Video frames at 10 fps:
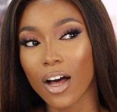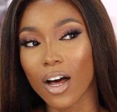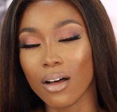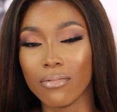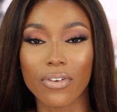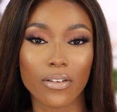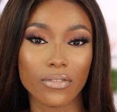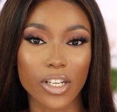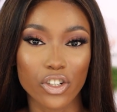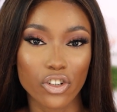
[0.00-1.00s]

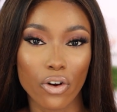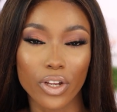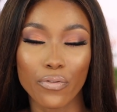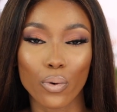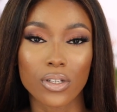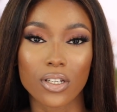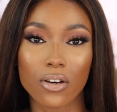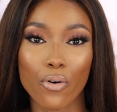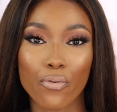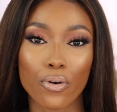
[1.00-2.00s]
foundation, if you want to
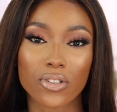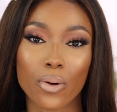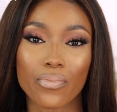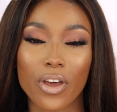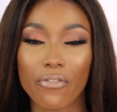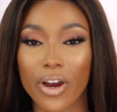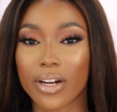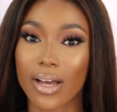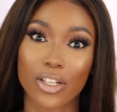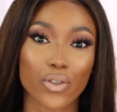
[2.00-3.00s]
go for something
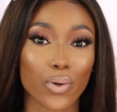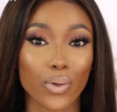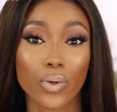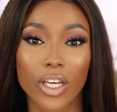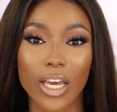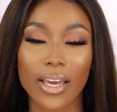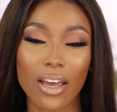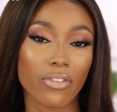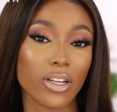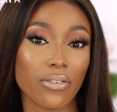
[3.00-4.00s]
very natural looking,
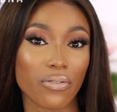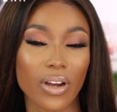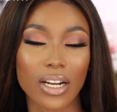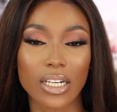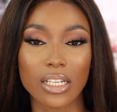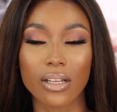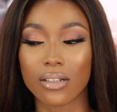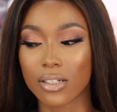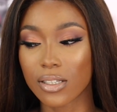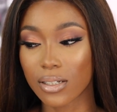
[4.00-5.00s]
everyday friendly,
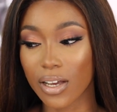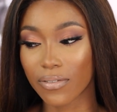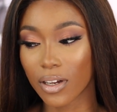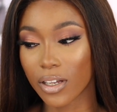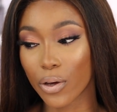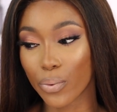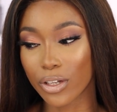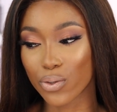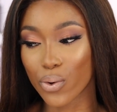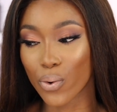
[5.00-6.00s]
then this is definitely a
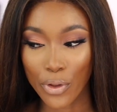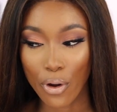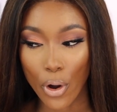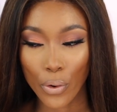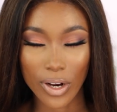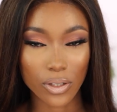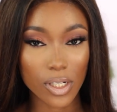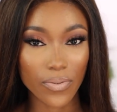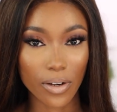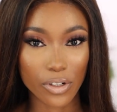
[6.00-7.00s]
way to go. Alright, so
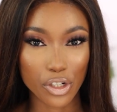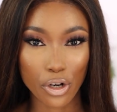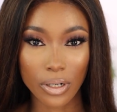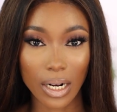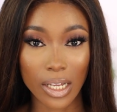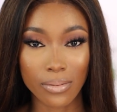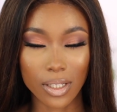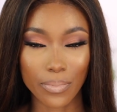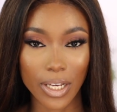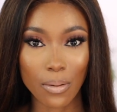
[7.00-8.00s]
this foundation claims
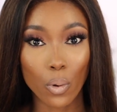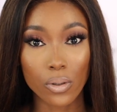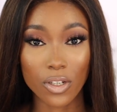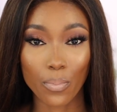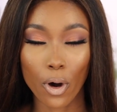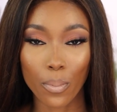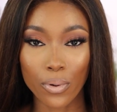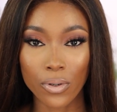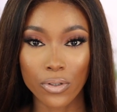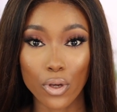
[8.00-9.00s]
to be a
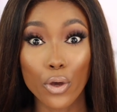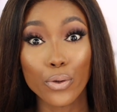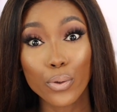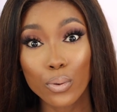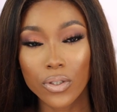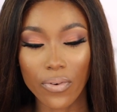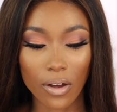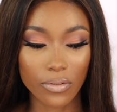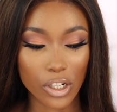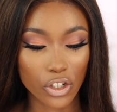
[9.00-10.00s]
multi-purpose use
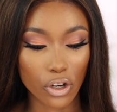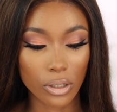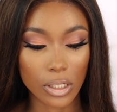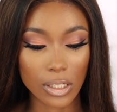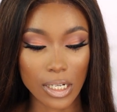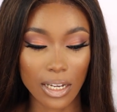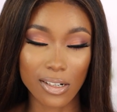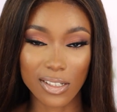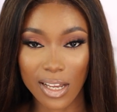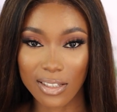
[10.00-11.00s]
foundation stick, in
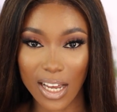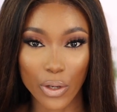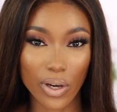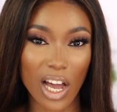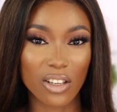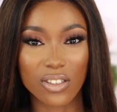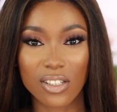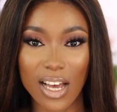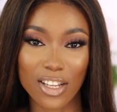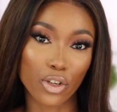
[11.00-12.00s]
the sense that you can use
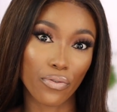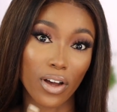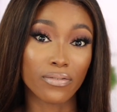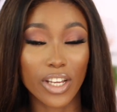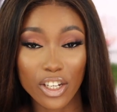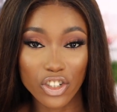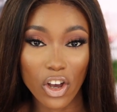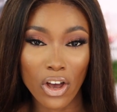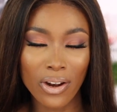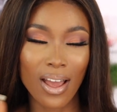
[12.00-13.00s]
it as your
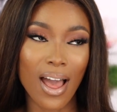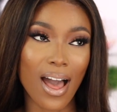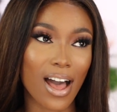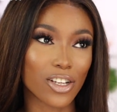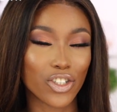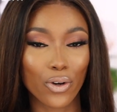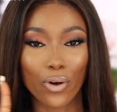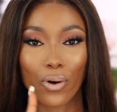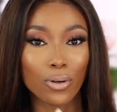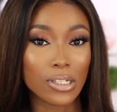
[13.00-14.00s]
foundation, as your
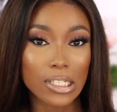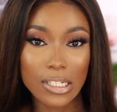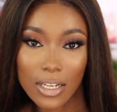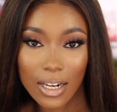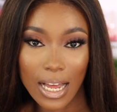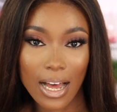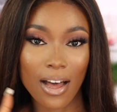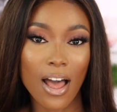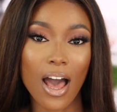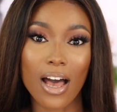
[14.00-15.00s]

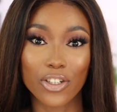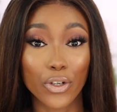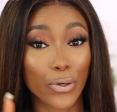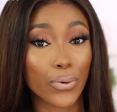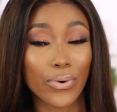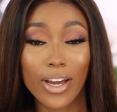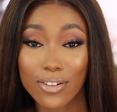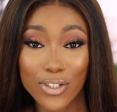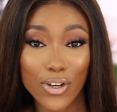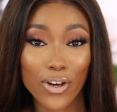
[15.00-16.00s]
concealer, as your
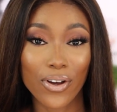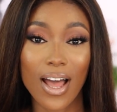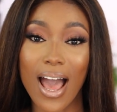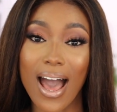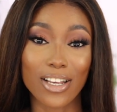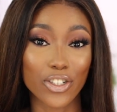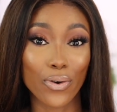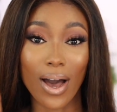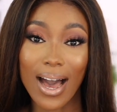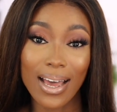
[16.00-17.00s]
corrector, as
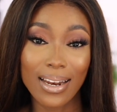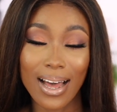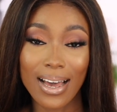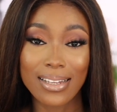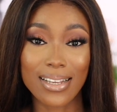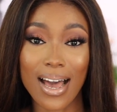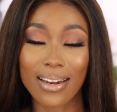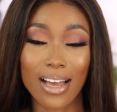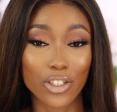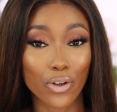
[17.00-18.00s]
your highlight,
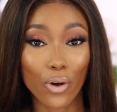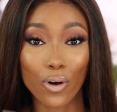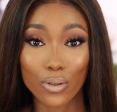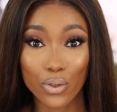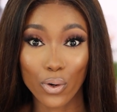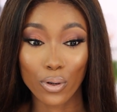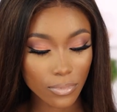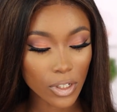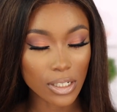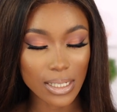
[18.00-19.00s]
and as your contour.
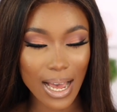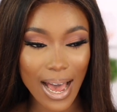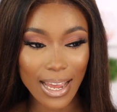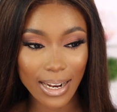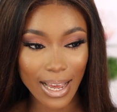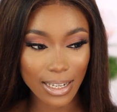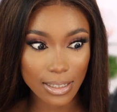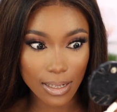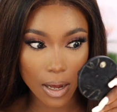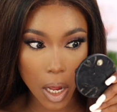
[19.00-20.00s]
To highlight,